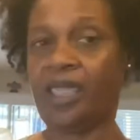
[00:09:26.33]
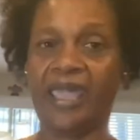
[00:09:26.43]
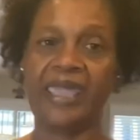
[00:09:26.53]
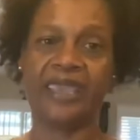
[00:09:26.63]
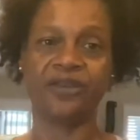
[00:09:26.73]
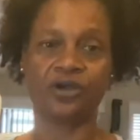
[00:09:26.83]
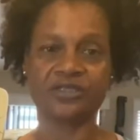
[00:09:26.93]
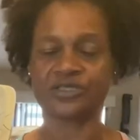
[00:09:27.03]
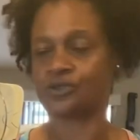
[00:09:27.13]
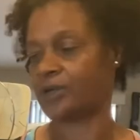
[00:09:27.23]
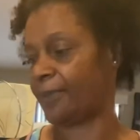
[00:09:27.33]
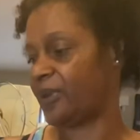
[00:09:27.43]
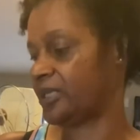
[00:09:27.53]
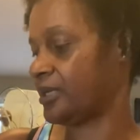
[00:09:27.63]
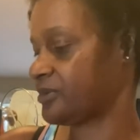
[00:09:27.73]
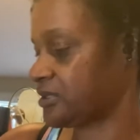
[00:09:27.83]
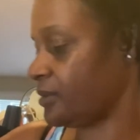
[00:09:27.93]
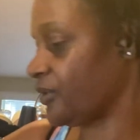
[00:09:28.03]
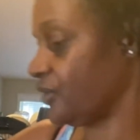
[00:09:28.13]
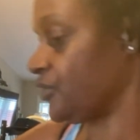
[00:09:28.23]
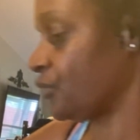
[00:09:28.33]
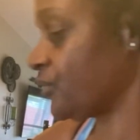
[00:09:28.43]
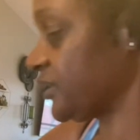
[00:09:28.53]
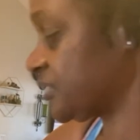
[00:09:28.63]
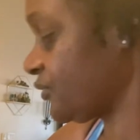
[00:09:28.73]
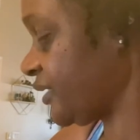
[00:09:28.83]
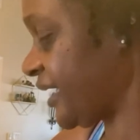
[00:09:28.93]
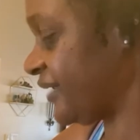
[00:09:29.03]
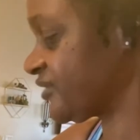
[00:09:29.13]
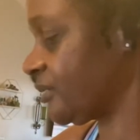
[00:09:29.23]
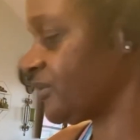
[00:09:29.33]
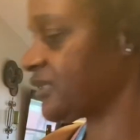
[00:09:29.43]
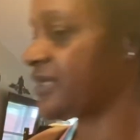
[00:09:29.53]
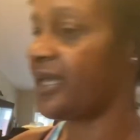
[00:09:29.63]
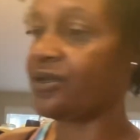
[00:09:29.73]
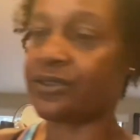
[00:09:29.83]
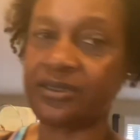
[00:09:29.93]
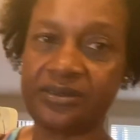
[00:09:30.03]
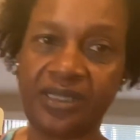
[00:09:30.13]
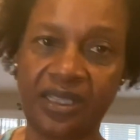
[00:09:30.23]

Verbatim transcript: And also I picked up some of the donuts so we'll have something to snack on